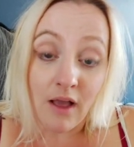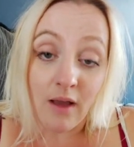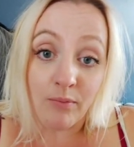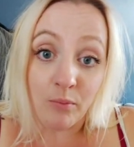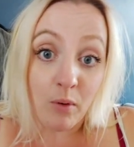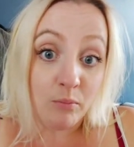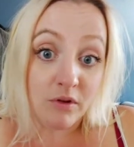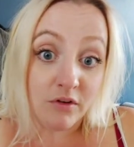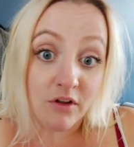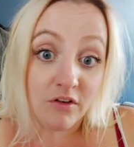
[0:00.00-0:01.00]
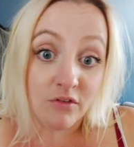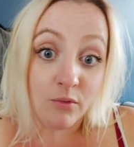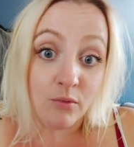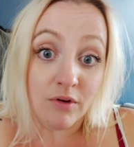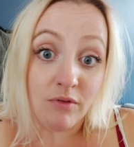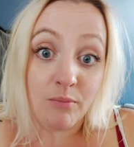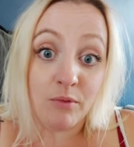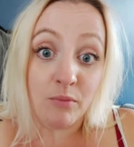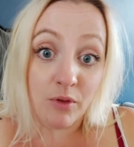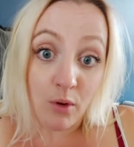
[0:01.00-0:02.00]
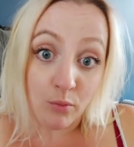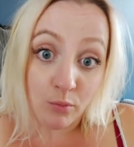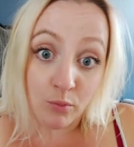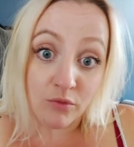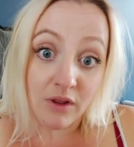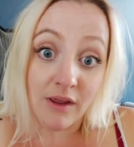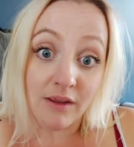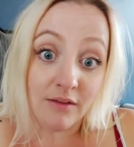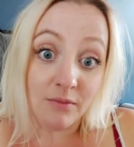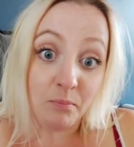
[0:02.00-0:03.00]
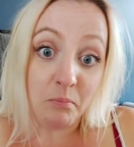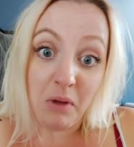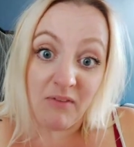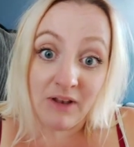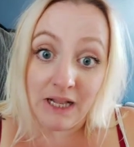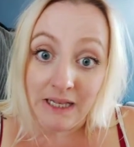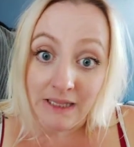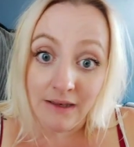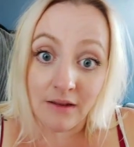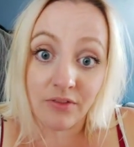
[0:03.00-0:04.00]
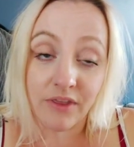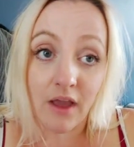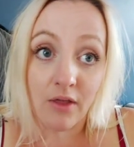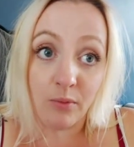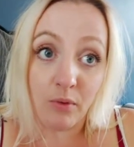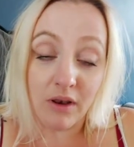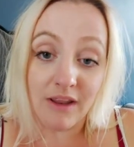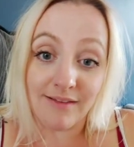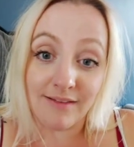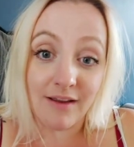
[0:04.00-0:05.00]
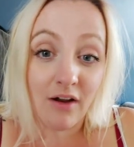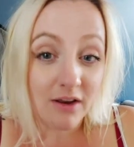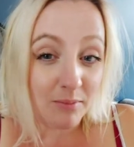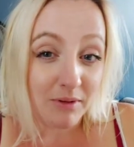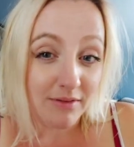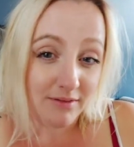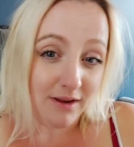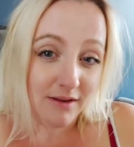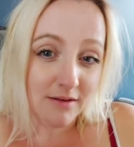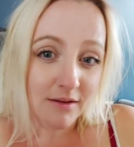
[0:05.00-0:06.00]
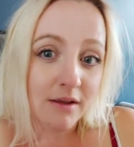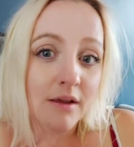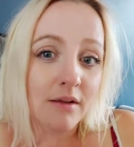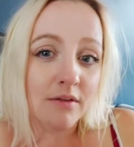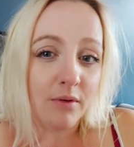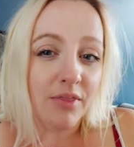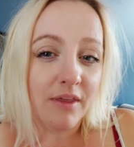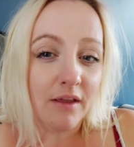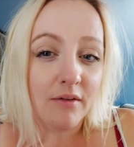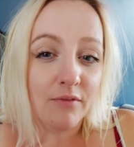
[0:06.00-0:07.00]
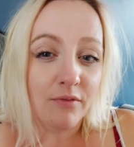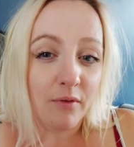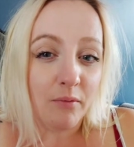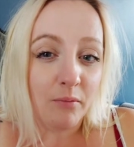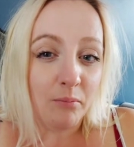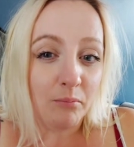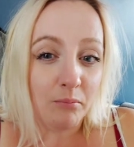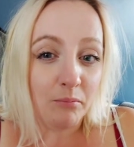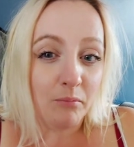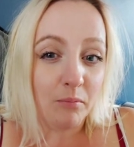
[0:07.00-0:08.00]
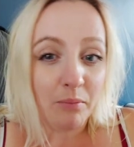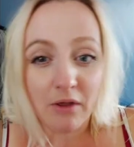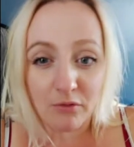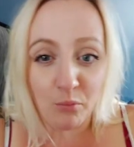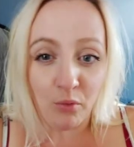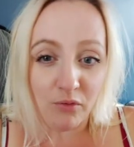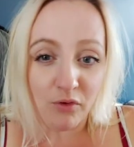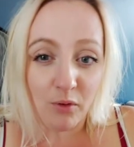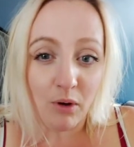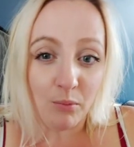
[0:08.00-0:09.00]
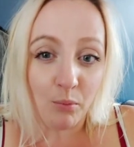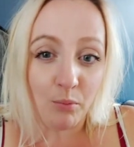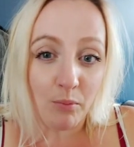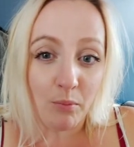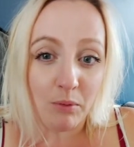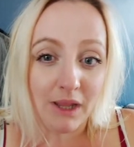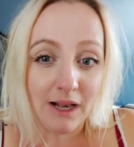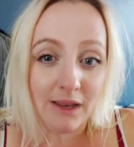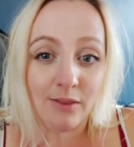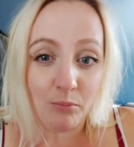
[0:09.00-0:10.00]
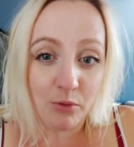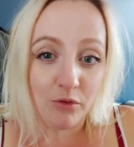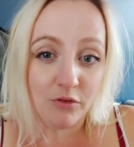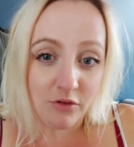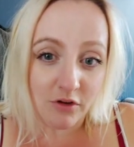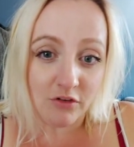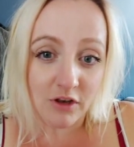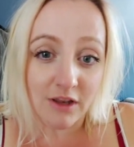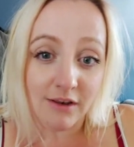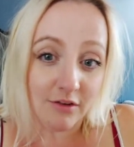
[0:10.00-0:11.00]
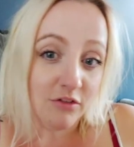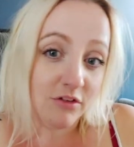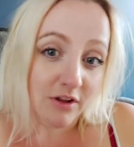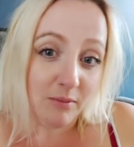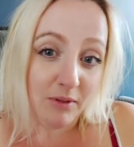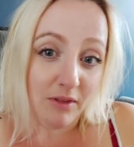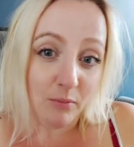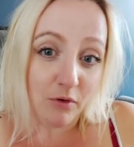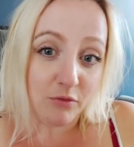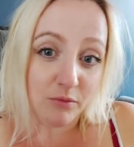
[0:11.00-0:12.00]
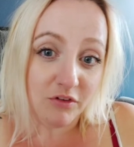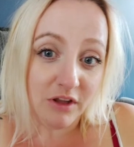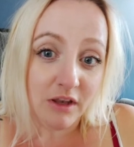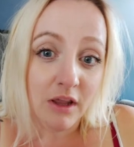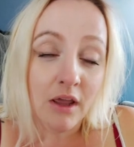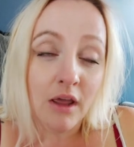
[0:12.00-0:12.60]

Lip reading: And the one with detergent already rubbed in with the cold water is perfectly clean. The other one is tiny bit stained. So I think from a personal point of view, I will probably clean them, put the detergent in and stick them in the washing machine.